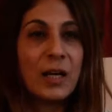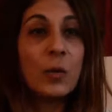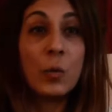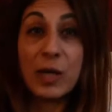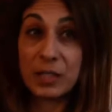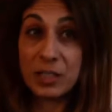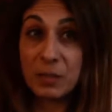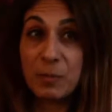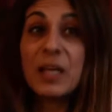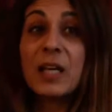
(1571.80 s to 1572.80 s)
We are
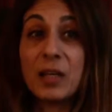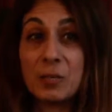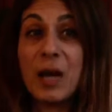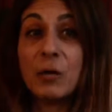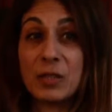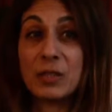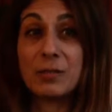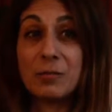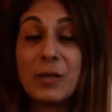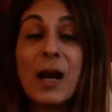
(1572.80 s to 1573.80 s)
speaking about it.
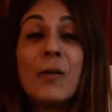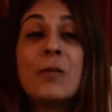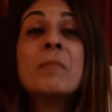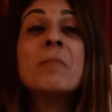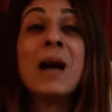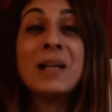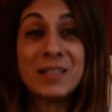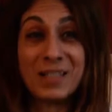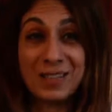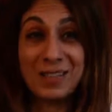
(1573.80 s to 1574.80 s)
We are
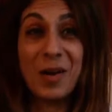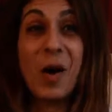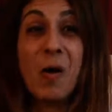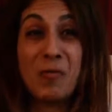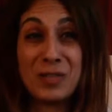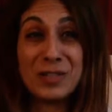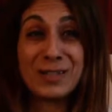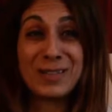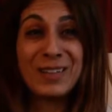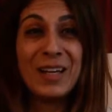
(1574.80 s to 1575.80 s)
reminding of
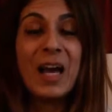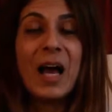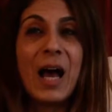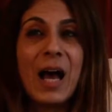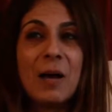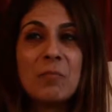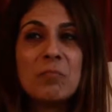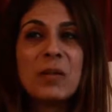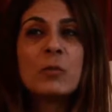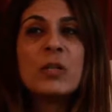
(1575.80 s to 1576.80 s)
it,
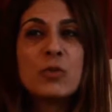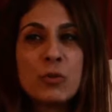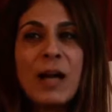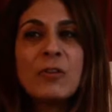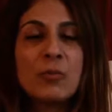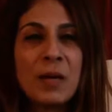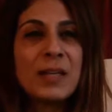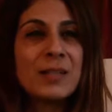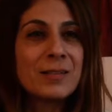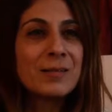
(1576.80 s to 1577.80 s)
but we try to
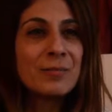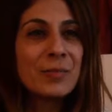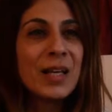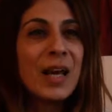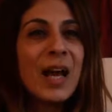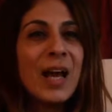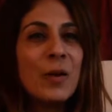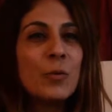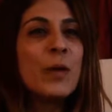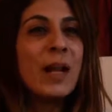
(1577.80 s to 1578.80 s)
make it
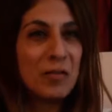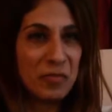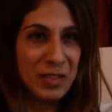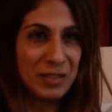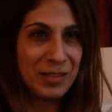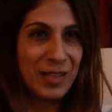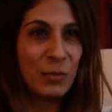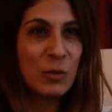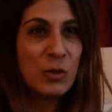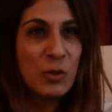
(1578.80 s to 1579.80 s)
relevant,
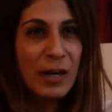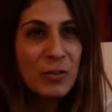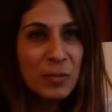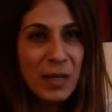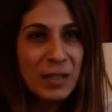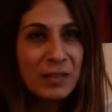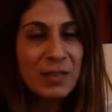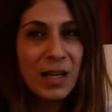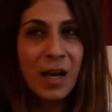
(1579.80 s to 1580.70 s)
and we try to make it